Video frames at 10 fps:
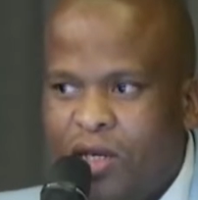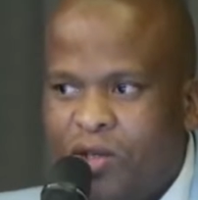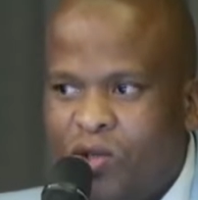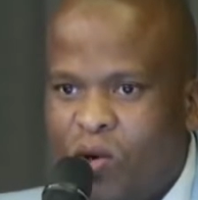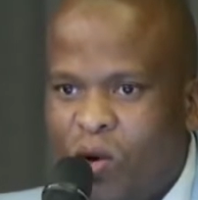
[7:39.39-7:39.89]

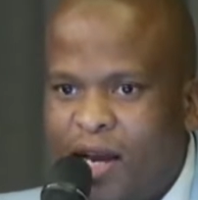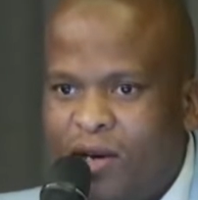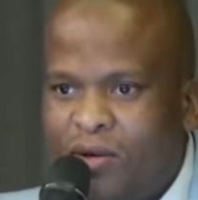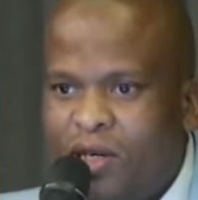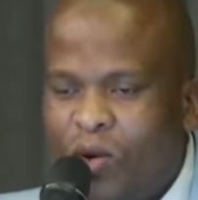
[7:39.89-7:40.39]
So
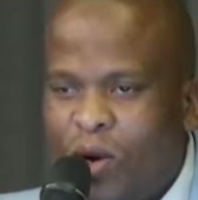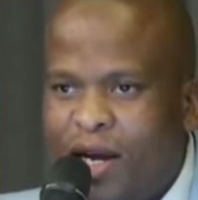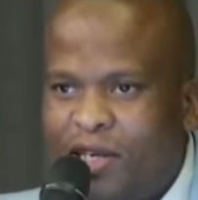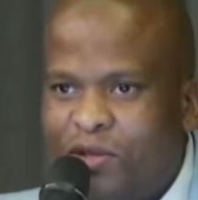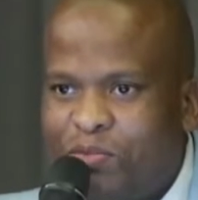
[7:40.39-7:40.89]

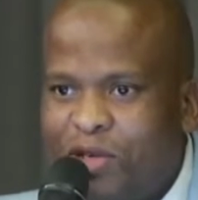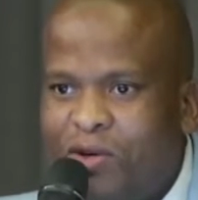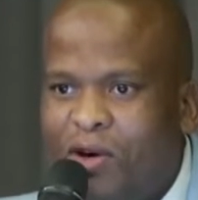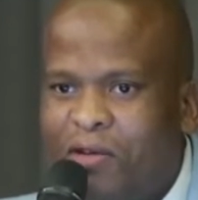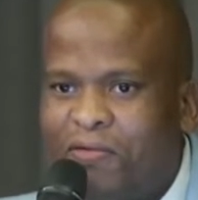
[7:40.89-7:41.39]
when I speak
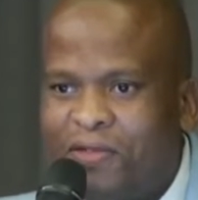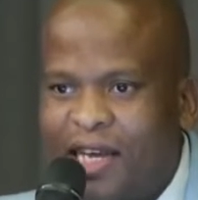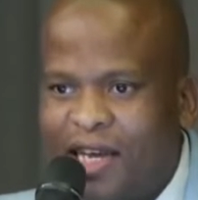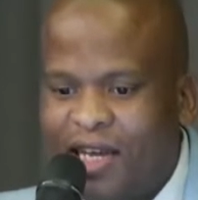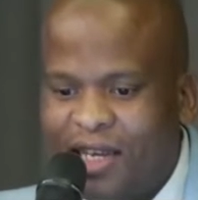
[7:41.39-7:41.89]
of
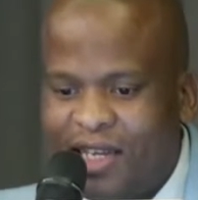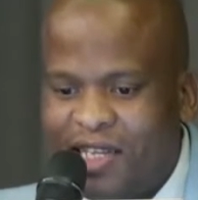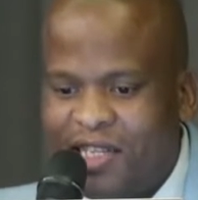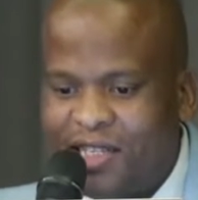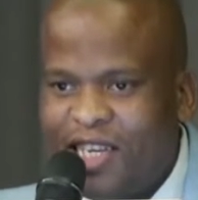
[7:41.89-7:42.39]

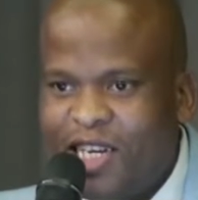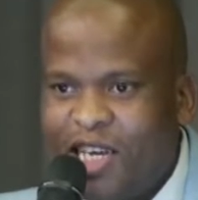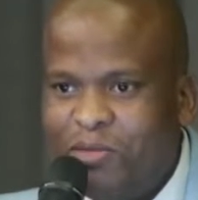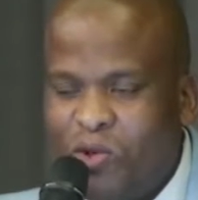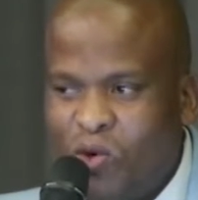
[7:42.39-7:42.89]
the
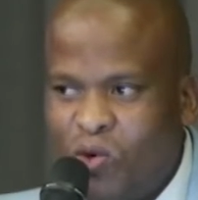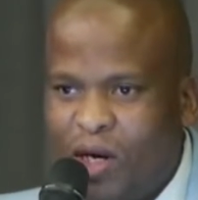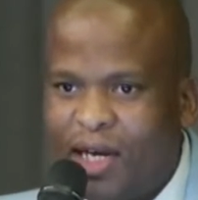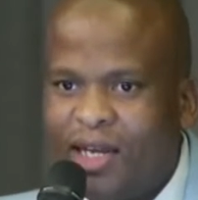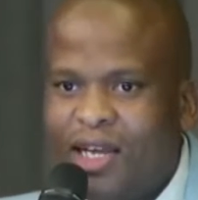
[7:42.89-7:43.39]
surname
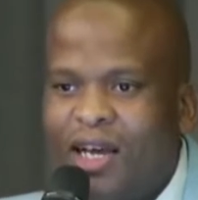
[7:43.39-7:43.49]
Dudwa,